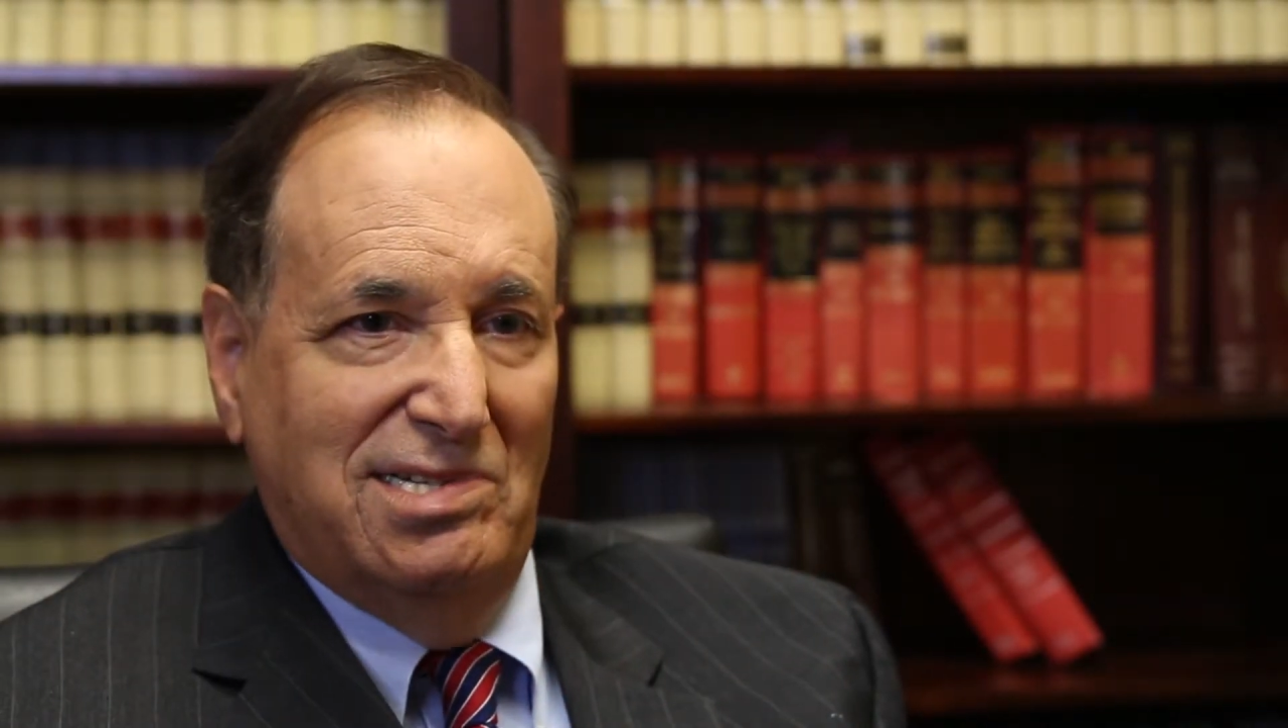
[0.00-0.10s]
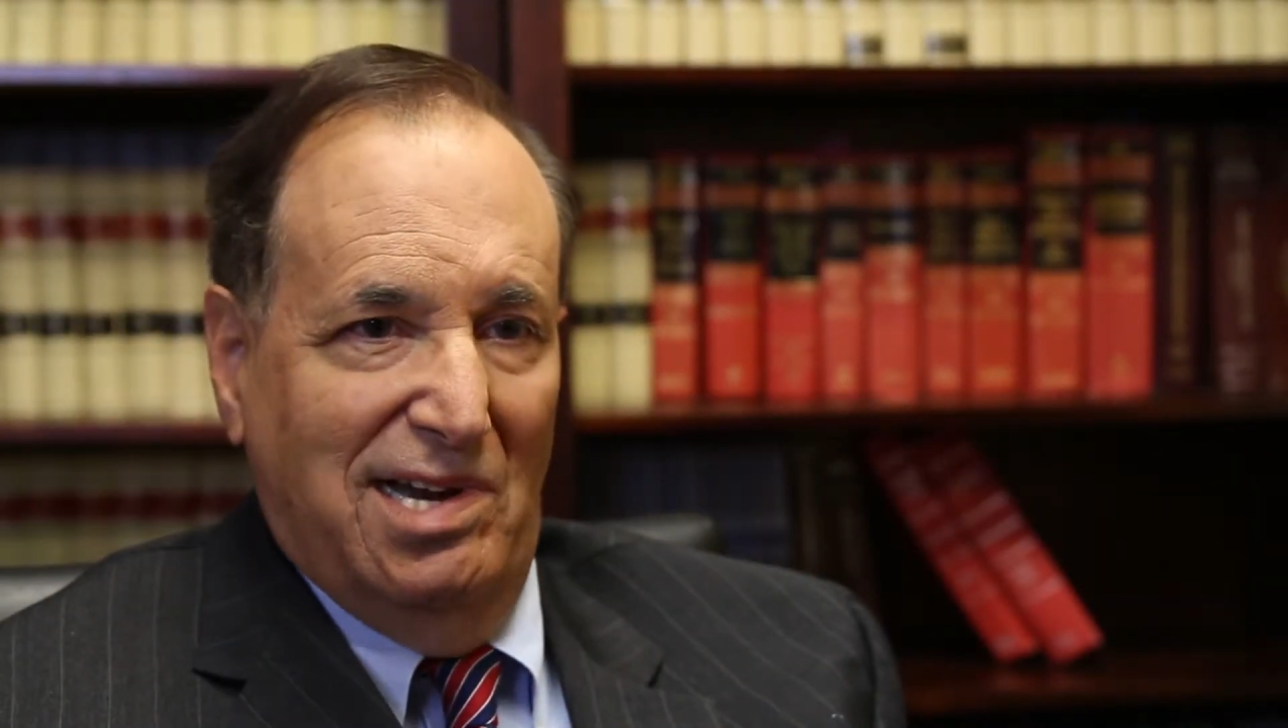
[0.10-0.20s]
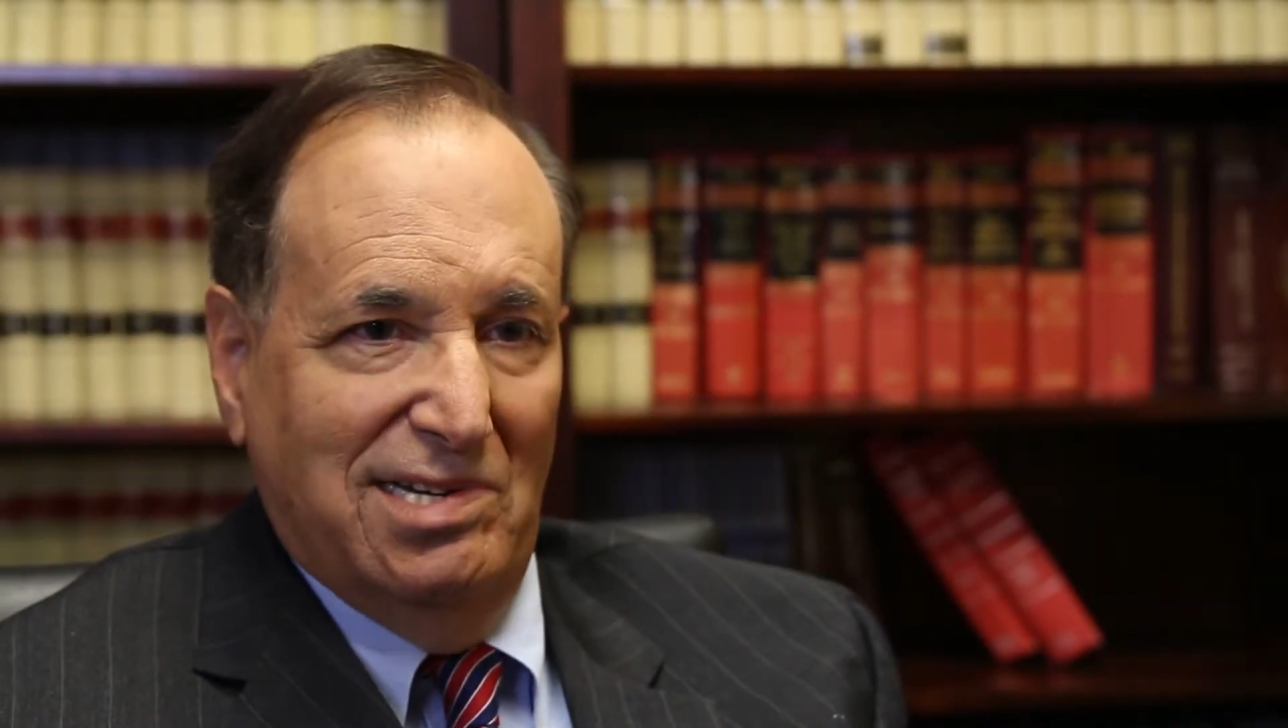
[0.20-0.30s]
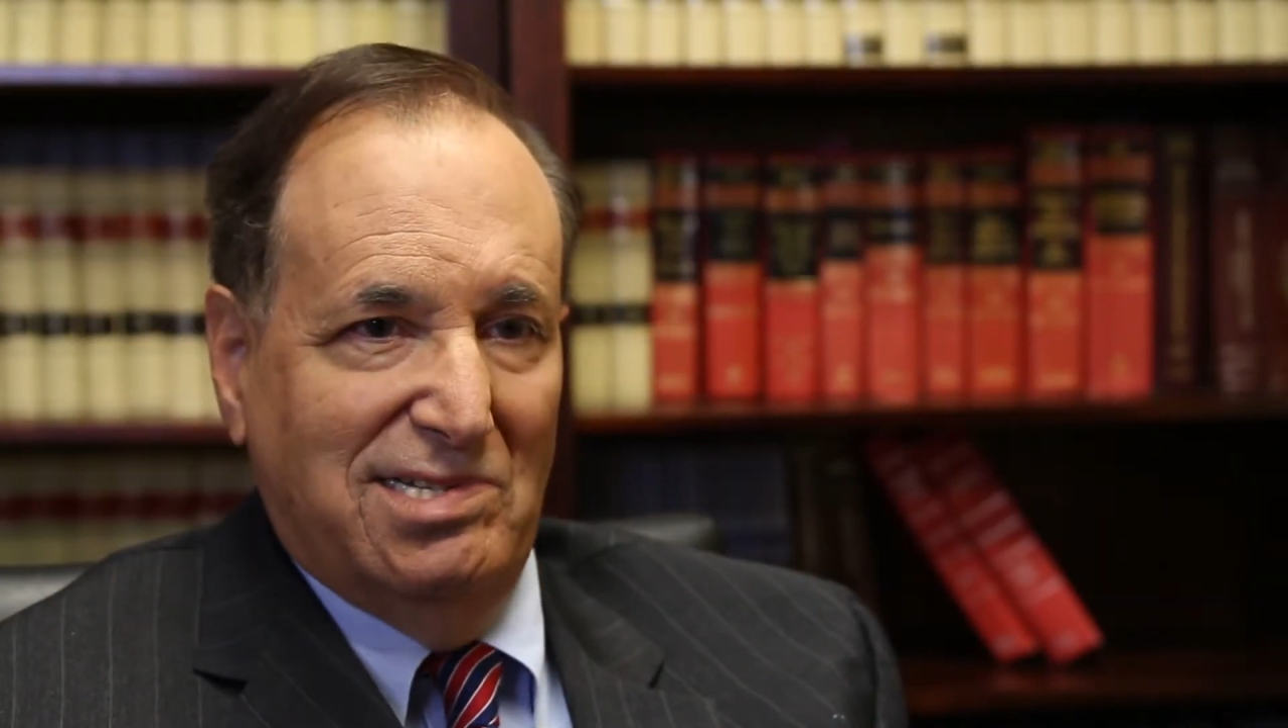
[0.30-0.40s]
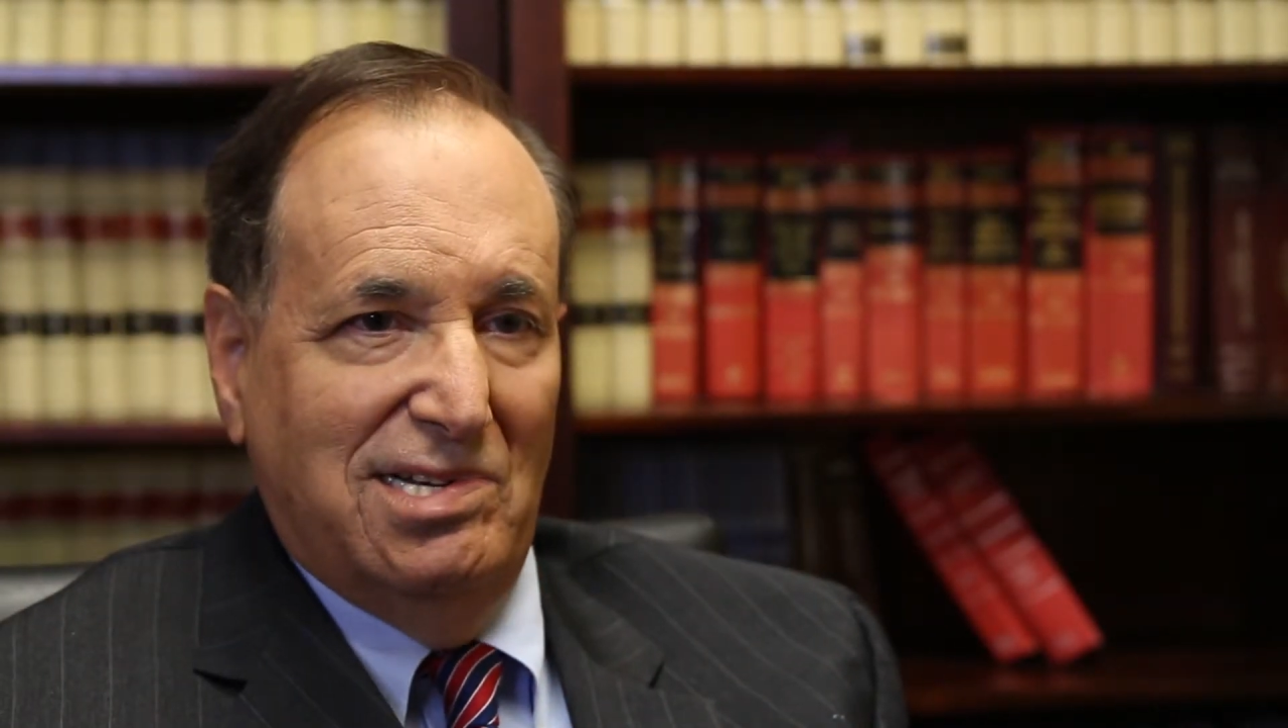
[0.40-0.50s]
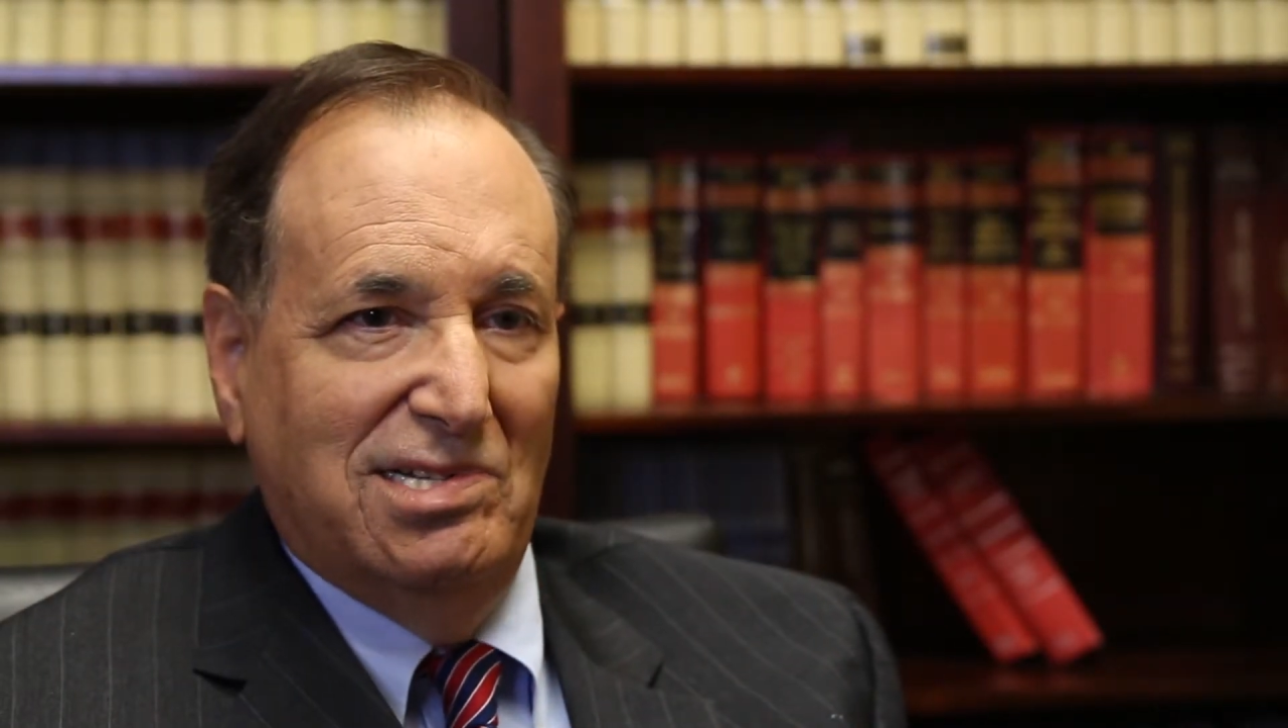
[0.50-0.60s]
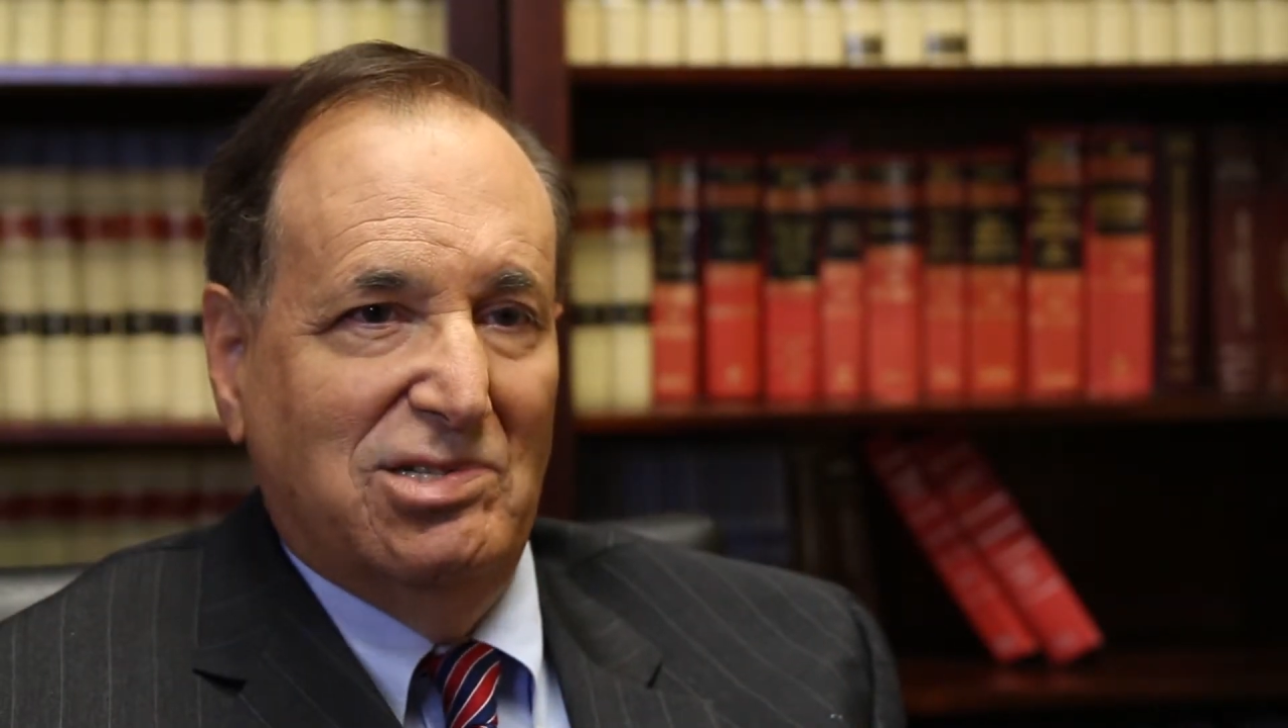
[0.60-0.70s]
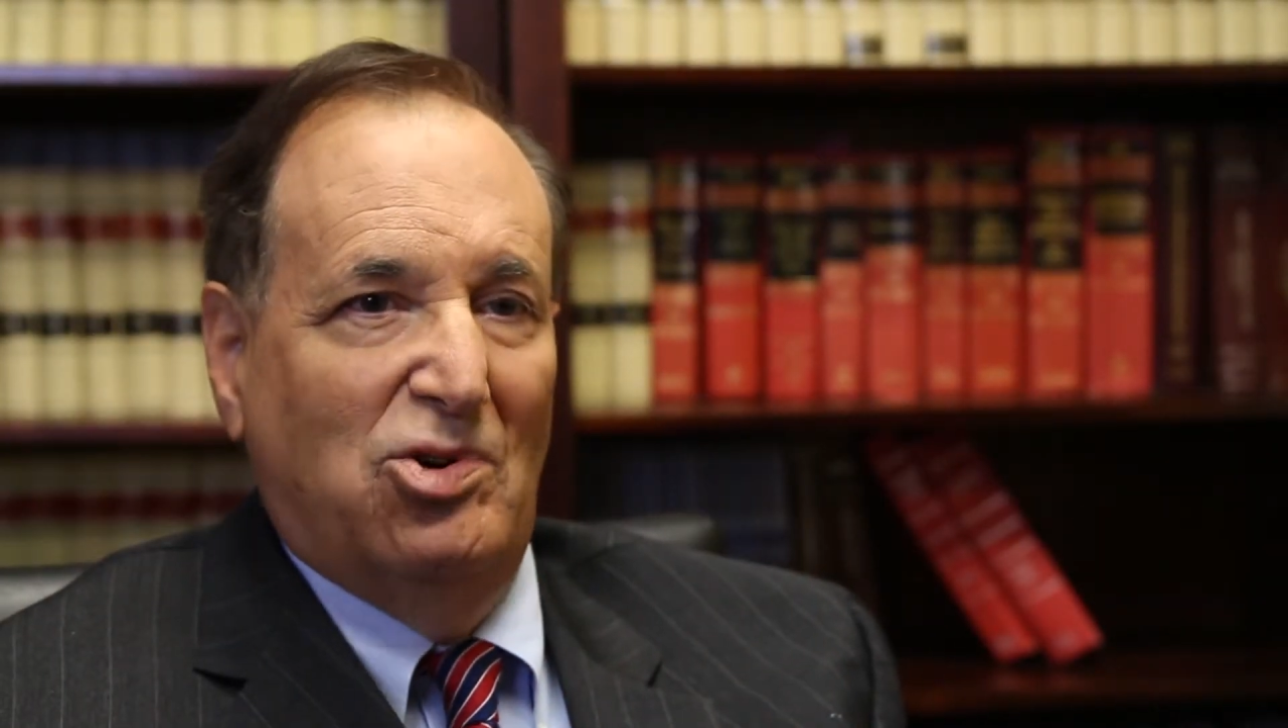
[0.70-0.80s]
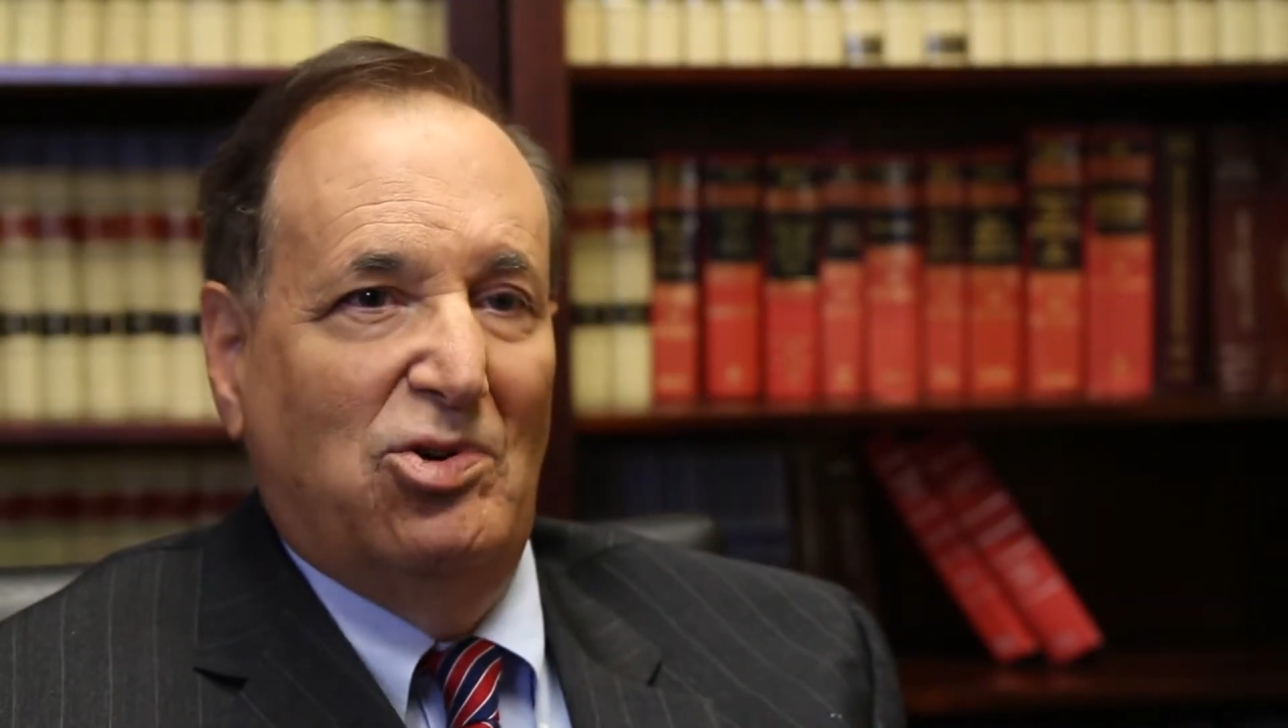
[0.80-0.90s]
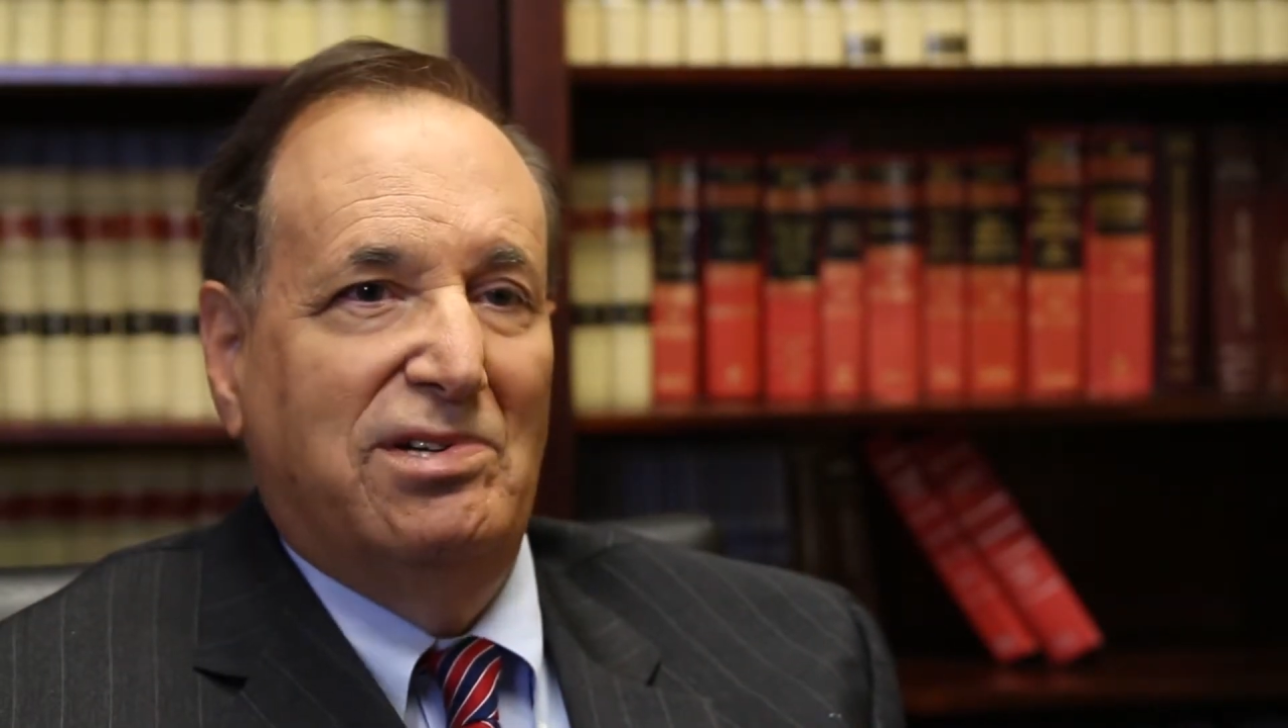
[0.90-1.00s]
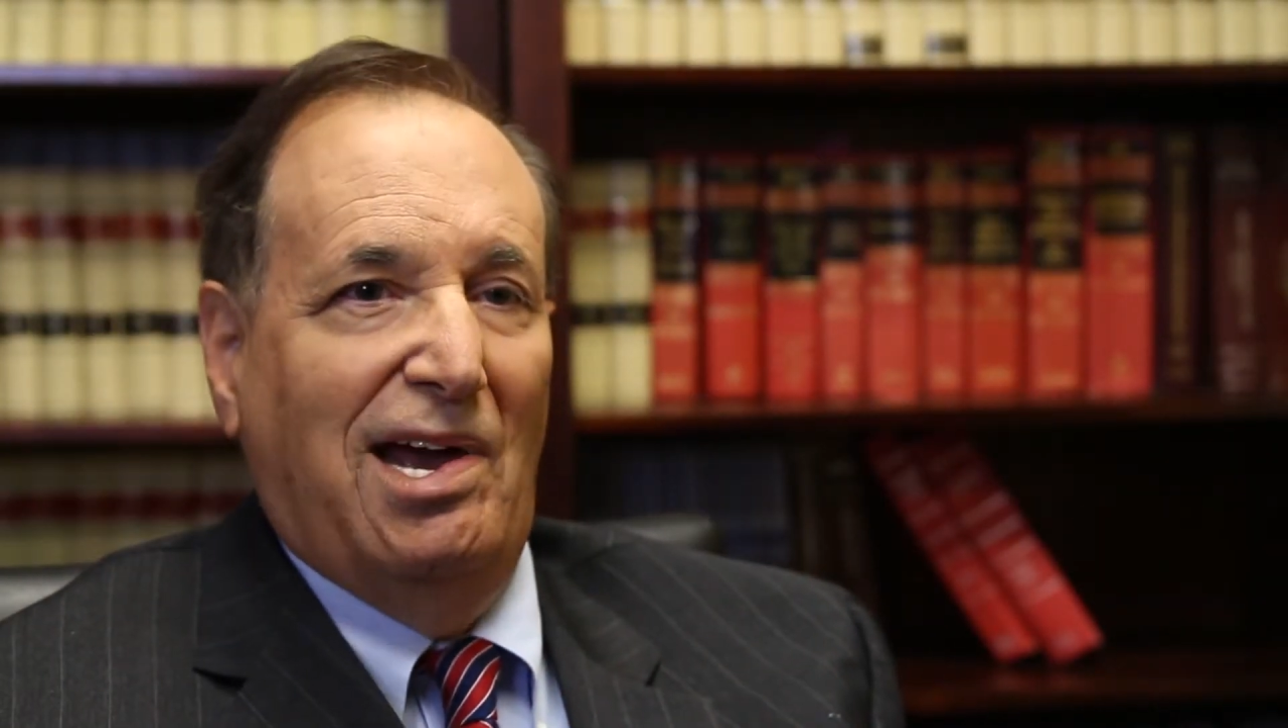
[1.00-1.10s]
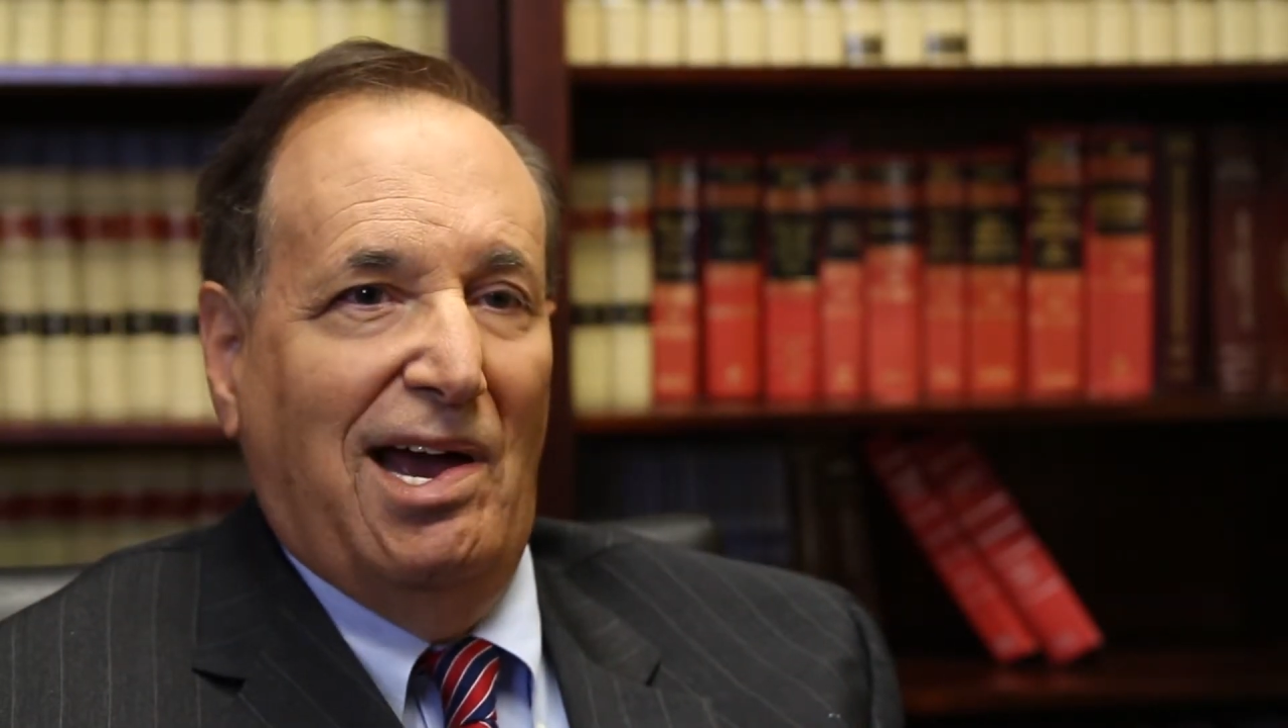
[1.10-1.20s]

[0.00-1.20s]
debts is called